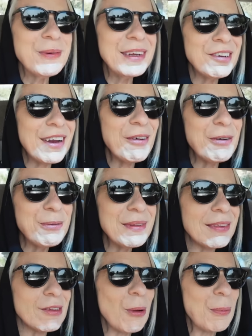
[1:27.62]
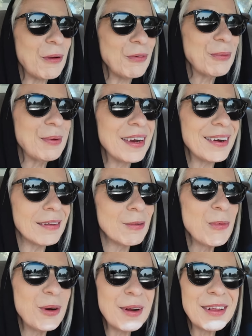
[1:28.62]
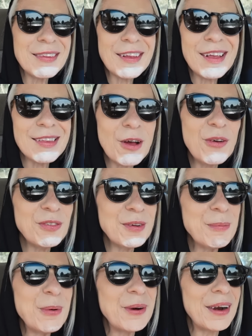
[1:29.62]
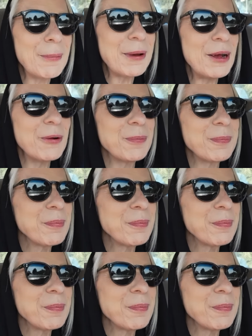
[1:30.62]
we travel, we stop everywhere. It's often more about